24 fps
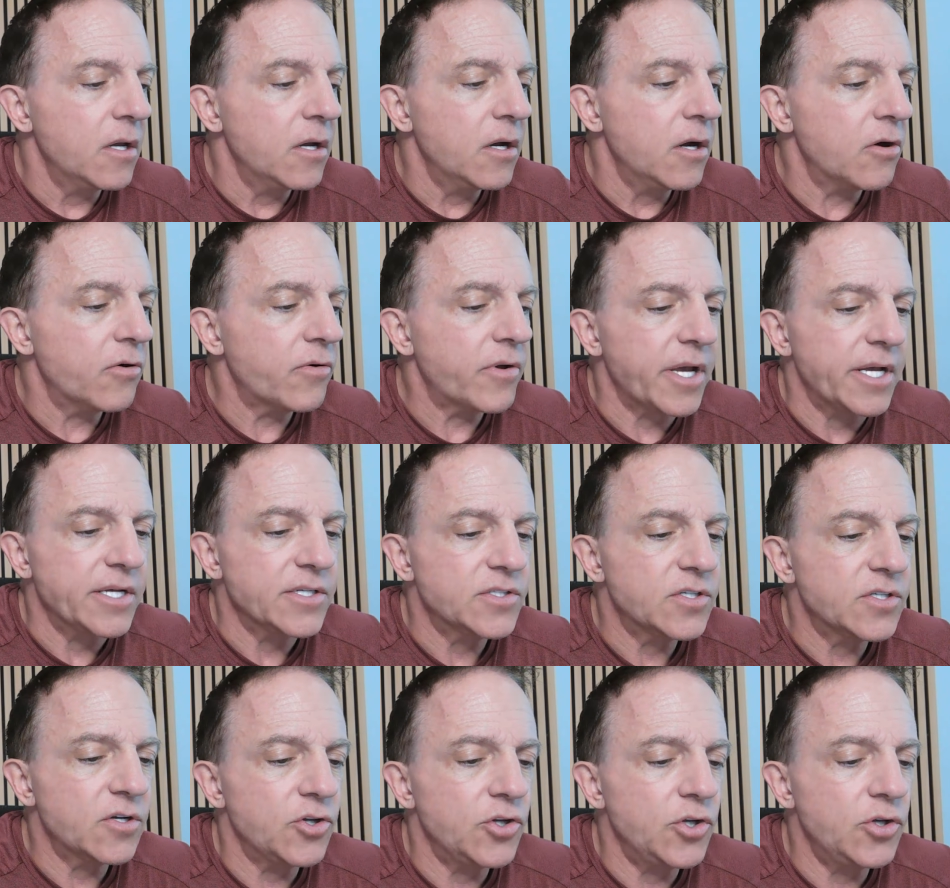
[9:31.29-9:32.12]
Okay,
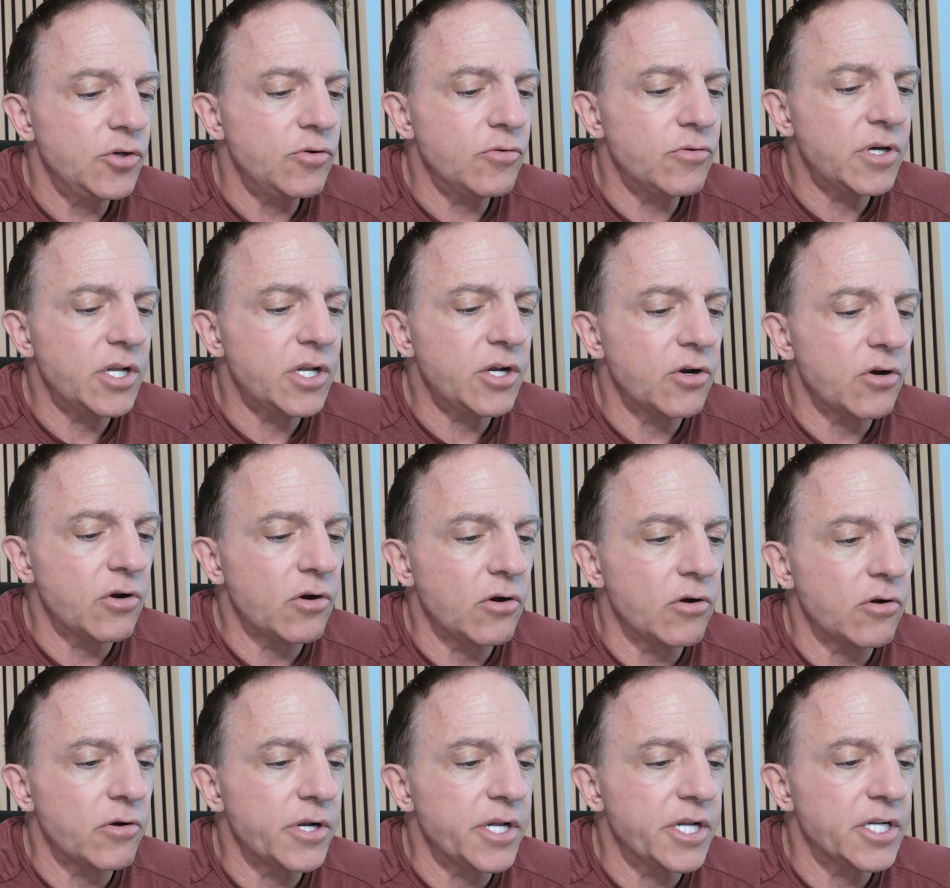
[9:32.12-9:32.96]
so you can
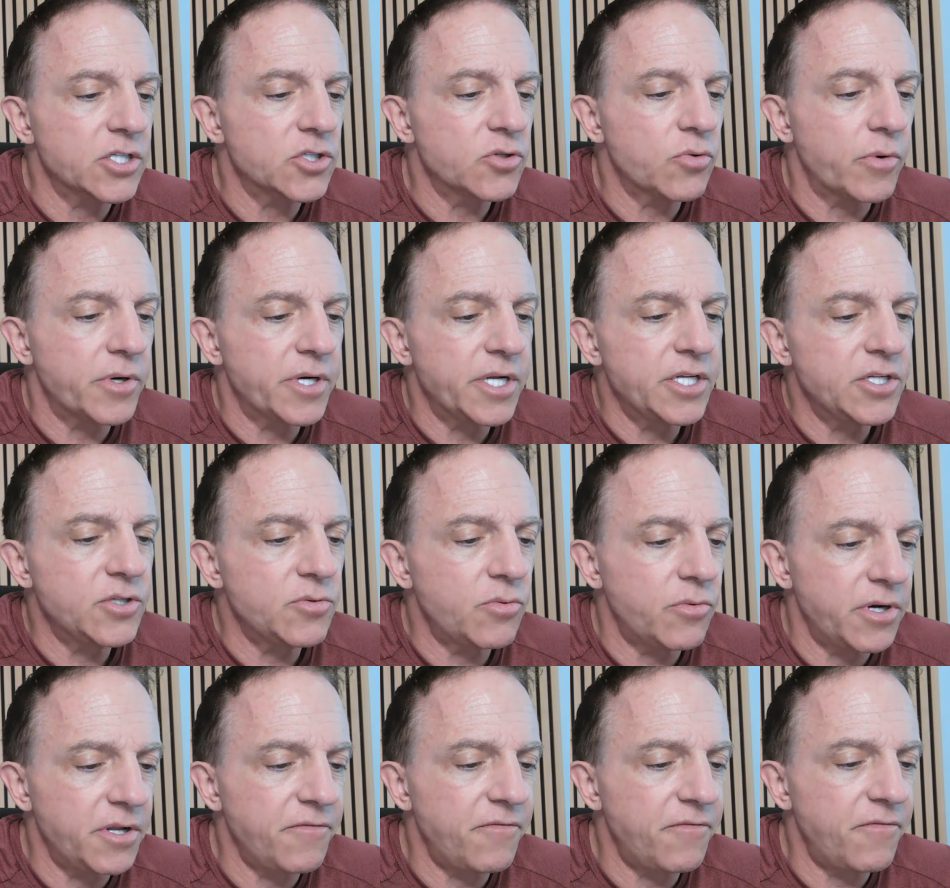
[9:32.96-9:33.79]
earn in
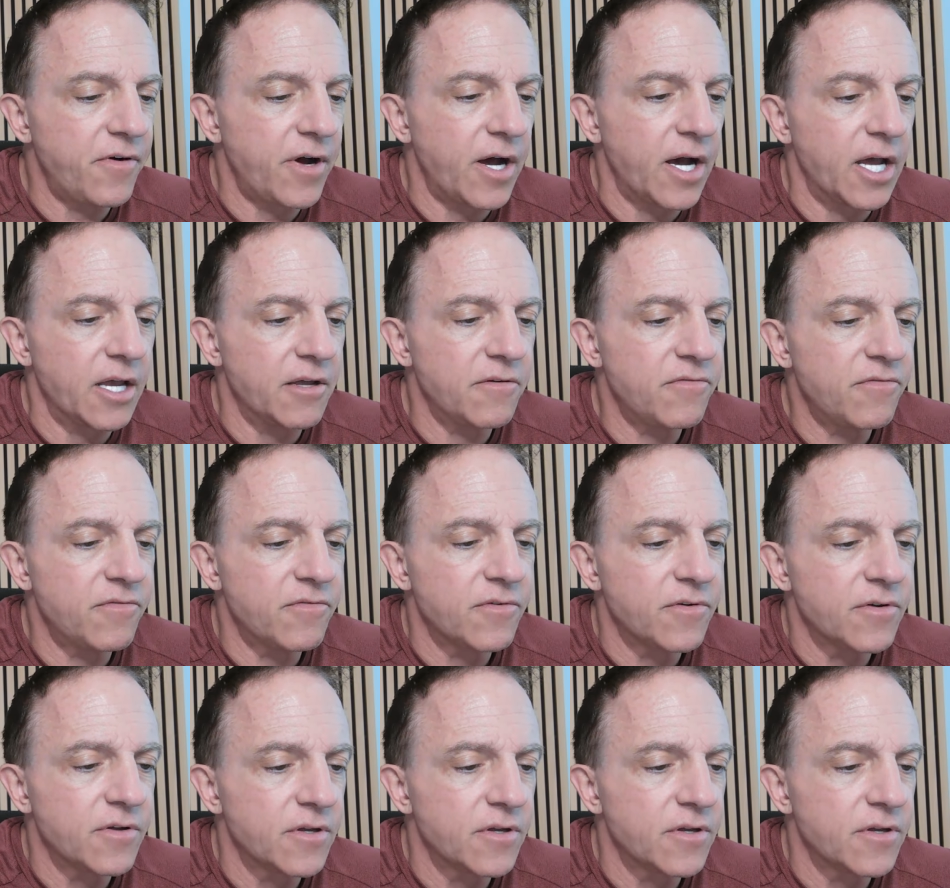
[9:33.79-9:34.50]
2025